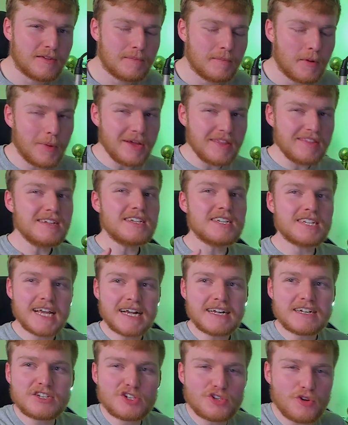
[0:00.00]
But with the
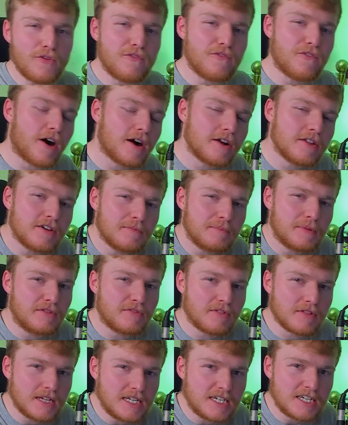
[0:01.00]
6 so far that have been
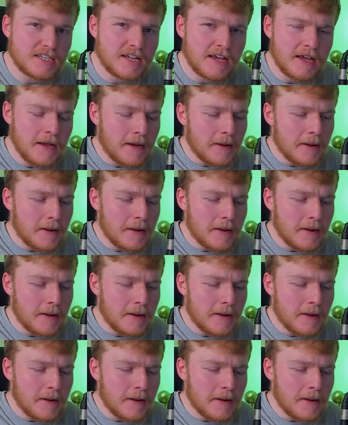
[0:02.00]
released,